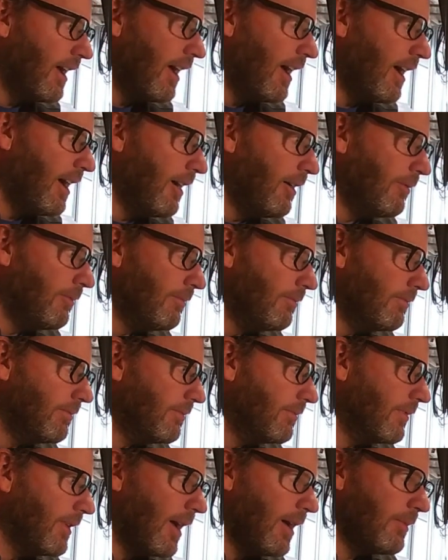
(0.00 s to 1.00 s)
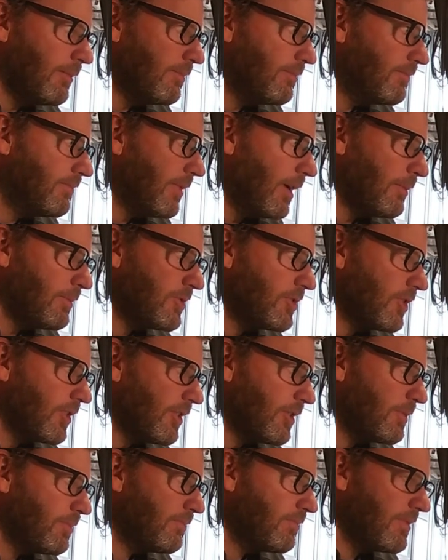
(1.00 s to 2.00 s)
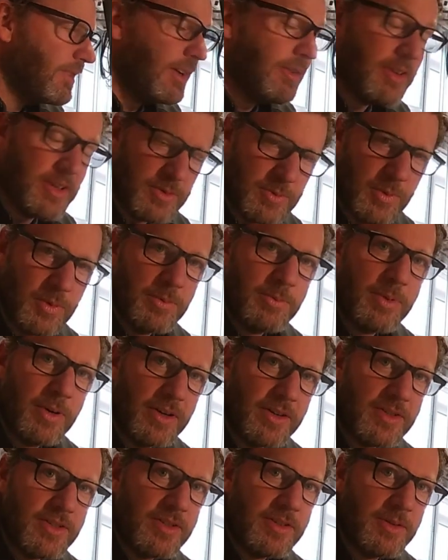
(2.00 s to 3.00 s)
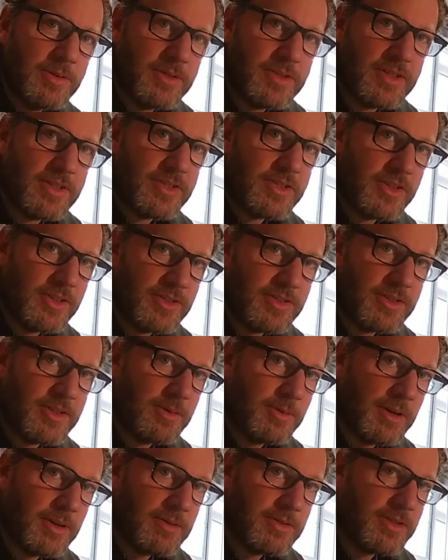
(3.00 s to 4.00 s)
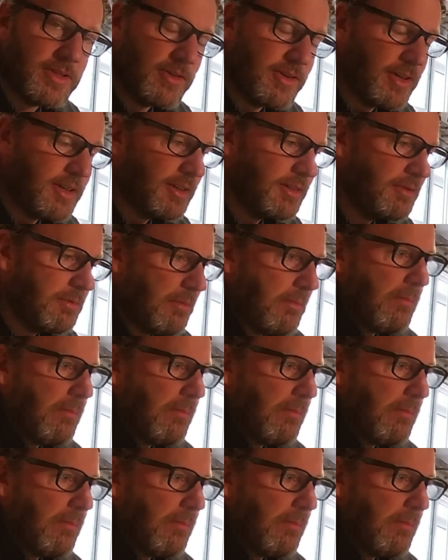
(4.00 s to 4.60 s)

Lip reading: I'm sure there is one person who's disgusted at what I was doing.